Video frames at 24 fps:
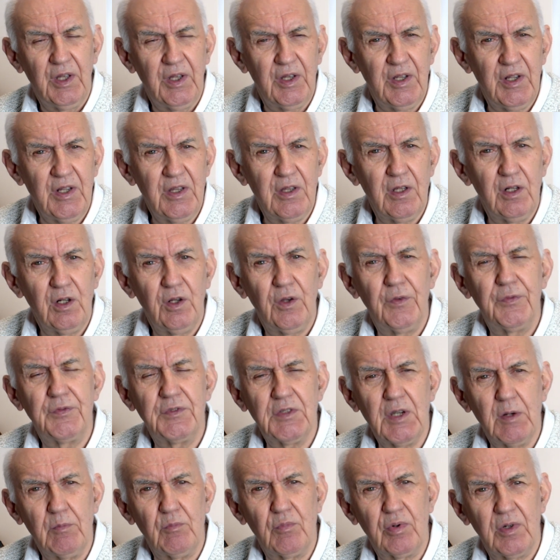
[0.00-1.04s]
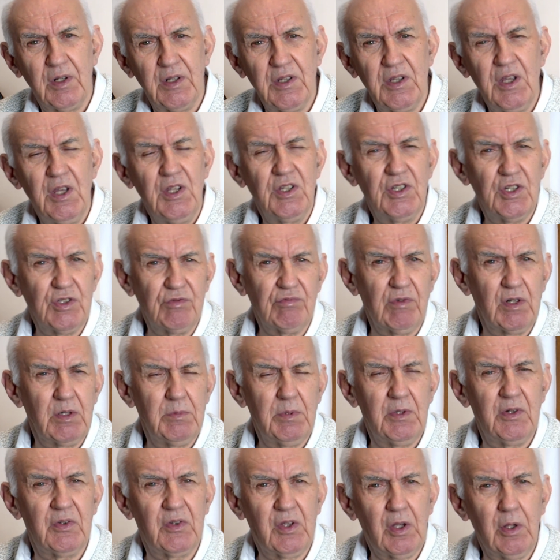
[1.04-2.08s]
in the loft temporarily, just run a
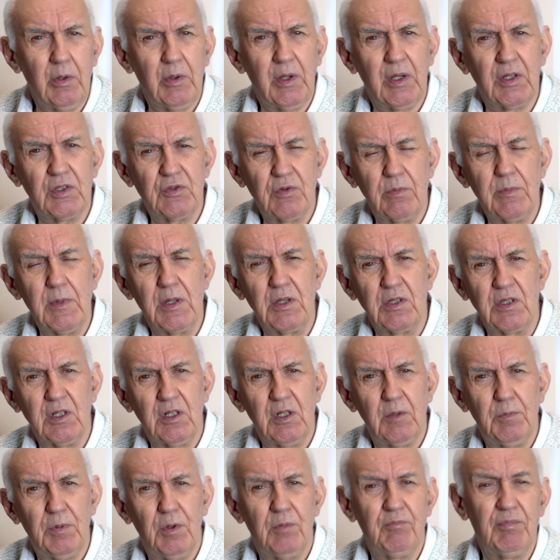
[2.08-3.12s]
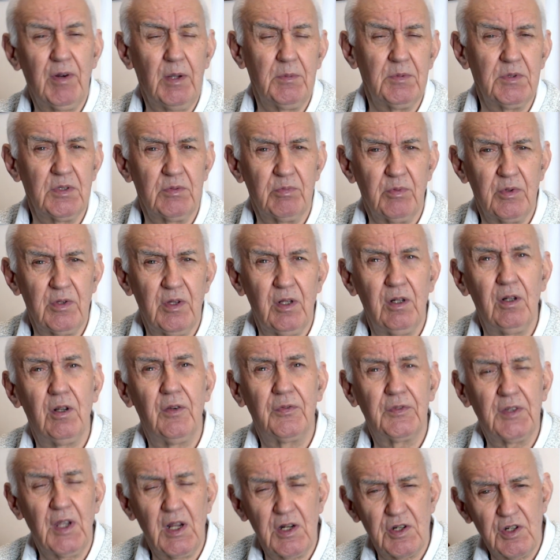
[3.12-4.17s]
bit of coax from that dipole, perhaps with the
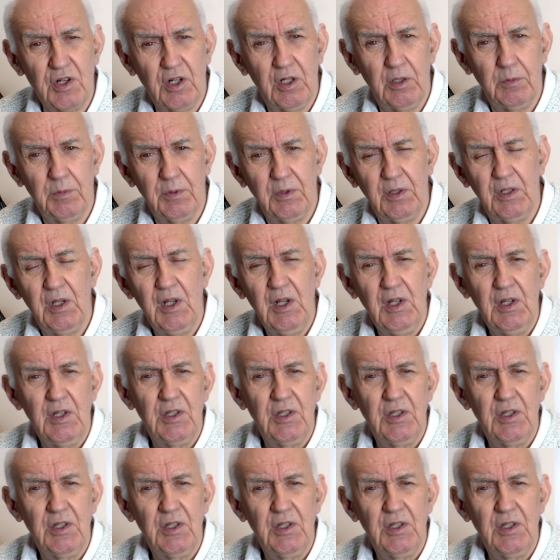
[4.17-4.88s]
loft hatch open,